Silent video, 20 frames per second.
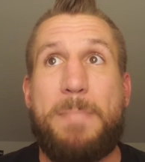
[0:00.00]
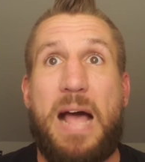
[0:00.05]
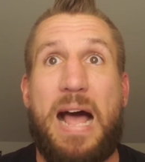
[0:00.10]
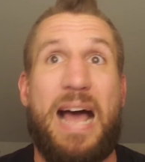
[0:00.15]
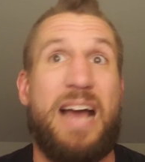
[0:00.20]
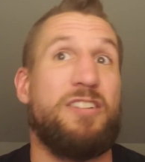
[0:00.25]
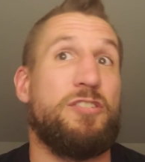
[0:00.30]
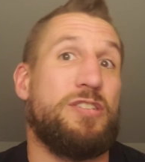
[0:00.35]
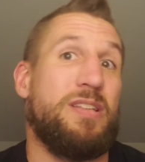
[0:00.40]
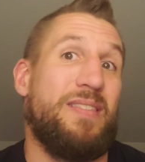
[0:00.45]

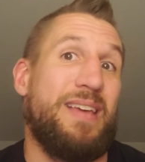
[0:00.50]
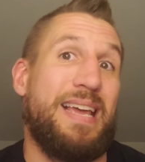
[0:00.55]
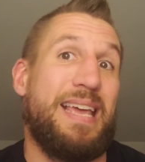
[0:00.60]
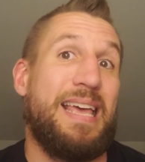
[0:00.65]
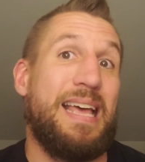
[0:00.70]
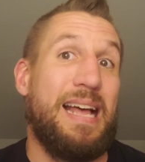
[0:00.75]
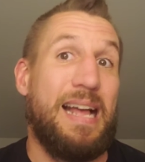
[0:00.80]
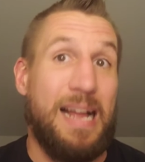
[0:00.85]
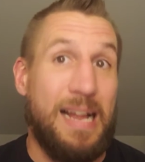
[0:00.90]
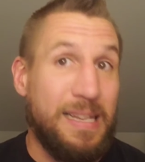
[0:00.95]
I understand the
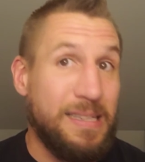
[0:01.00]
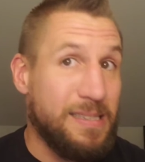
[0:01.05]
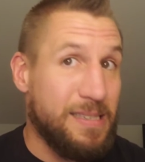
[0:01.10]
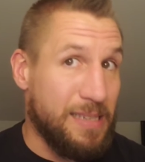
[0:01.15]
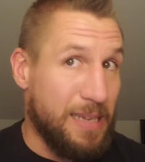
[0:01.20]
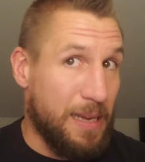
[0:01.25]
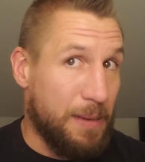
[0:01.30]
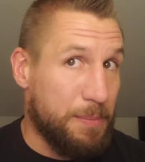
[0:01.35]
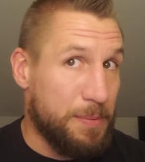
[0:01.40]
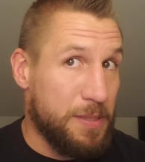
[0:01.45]

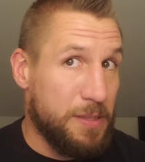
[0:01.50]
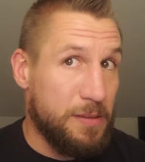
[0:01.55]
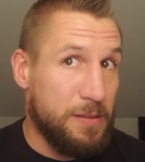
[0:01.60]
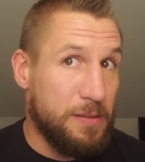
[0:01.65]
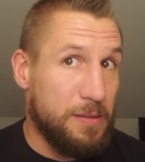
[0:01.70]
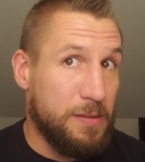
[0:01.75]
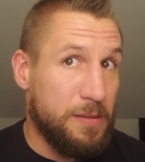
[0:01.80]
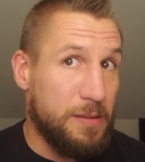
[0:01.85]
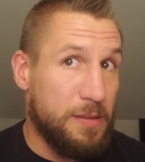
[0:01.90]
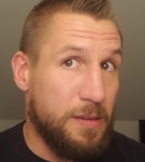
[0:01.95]
concept
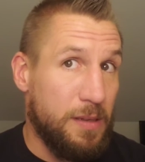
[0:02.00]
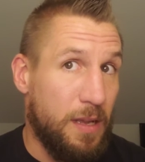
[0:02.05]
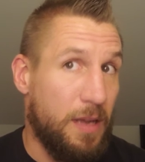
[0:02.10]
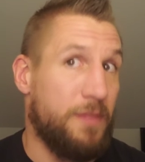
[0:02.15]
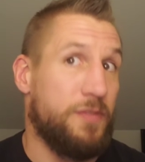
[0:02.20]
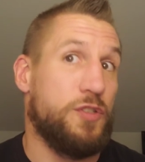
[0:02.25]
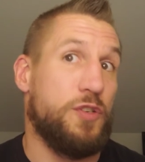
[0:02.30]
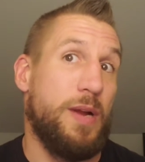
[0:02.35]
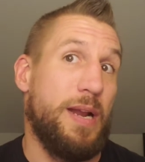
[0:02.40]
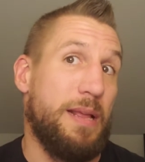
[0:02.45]
of
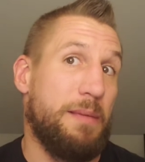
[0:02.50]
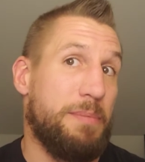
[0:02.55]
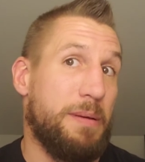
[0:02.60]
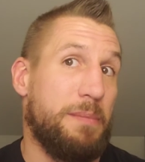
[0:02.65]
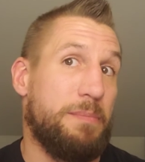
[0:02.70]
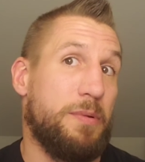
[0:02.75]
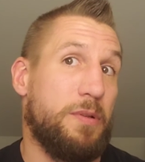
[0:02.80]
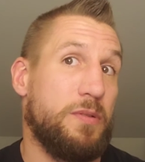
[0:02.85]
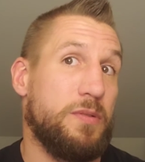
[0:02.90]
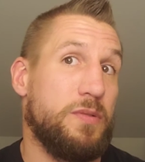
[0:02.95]
training pit
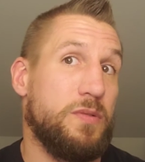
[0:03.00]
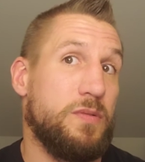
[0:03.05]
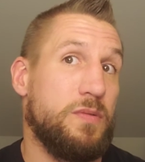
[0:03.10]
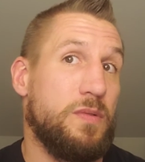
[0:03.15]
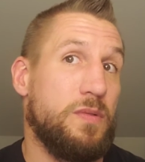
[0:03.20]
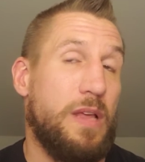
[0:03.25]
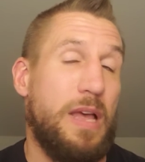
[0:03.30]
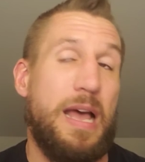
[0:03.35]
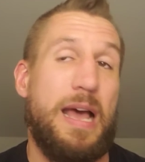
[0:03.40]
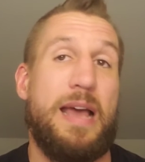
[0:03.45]
bulls.
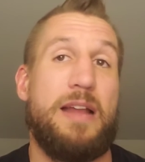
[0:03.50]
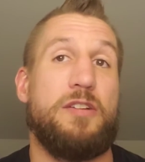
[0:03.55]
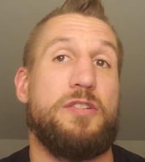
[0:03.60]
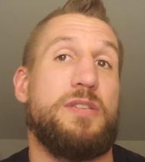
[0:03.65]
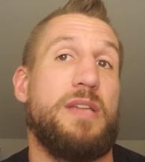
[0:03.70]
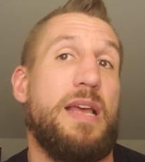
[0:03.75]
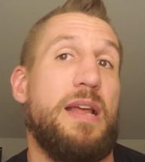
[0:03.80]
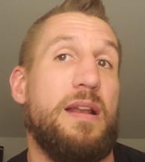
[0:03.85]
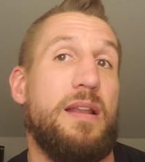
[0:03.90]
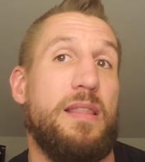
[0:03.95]
I
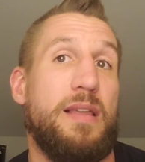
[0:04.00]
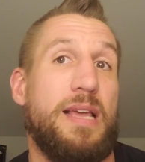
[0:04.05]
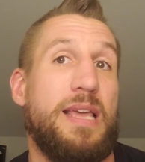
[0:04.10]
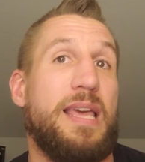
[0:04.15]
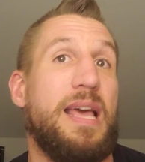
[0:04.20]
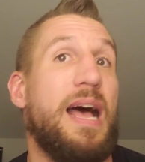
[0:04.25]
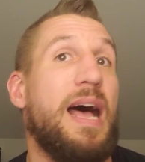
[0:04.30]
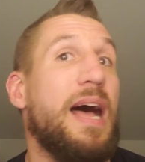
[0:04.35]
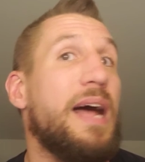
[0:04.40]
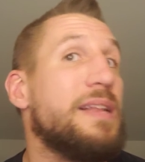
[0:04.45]
understand the
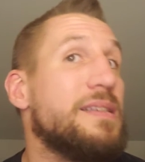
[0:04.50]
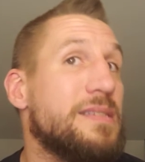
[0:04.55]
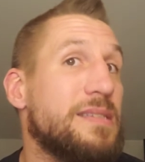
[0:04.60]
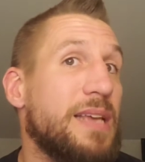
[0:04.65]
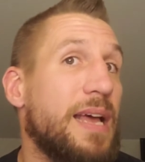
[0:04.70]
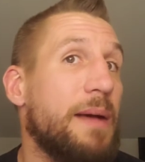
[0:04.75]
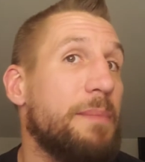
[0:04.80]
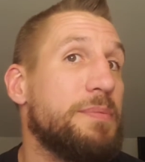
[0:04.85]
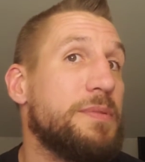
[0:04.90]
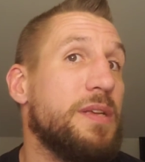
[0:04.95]

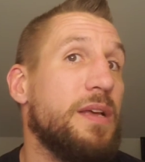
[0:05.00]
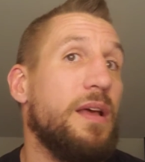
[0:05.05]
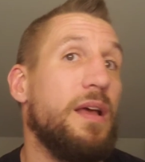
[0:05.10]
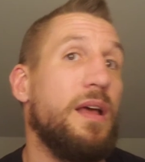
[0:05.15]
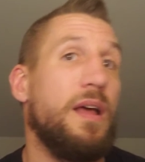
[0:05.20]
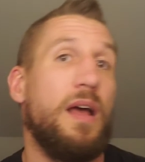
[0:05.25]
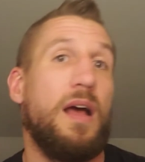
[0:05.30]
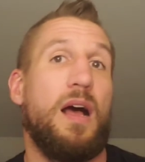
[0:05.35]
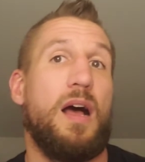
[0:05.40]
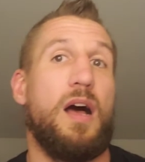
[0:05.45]
concept
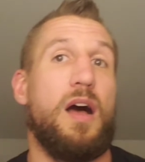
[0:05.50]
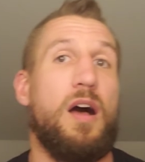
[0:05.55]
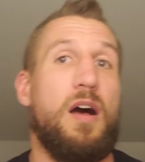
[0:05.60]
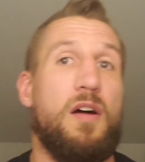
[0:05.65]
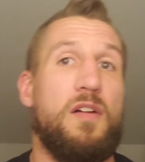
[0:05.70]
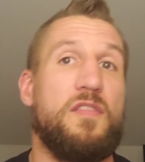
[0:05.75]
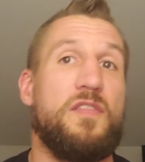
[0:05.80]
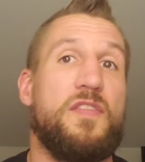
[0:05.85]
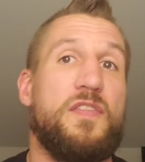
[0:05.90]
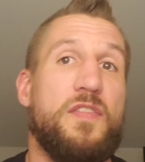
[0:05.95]

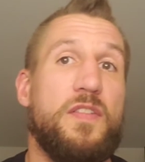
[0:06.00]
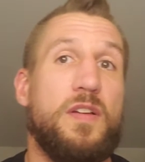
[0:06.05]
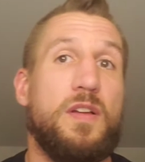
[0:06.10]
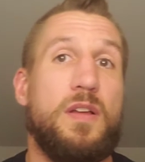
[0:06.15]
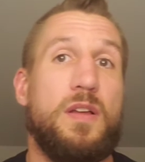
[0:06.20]
of